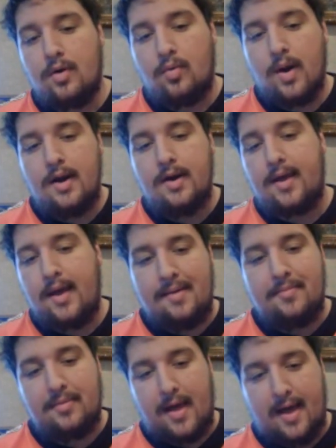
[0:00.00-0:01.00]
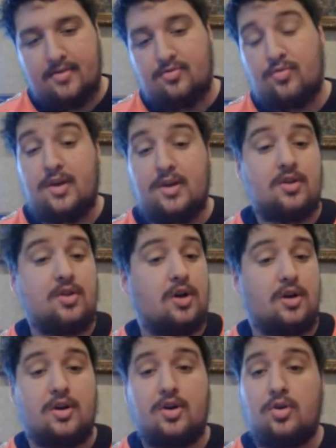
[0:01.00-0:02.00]
run game last week
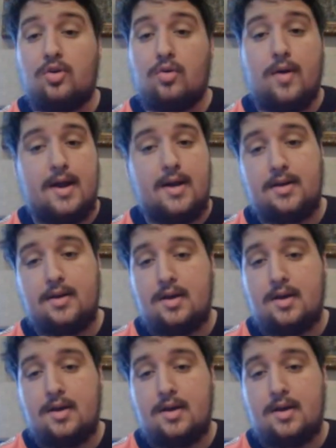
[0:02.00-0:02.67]
looked great.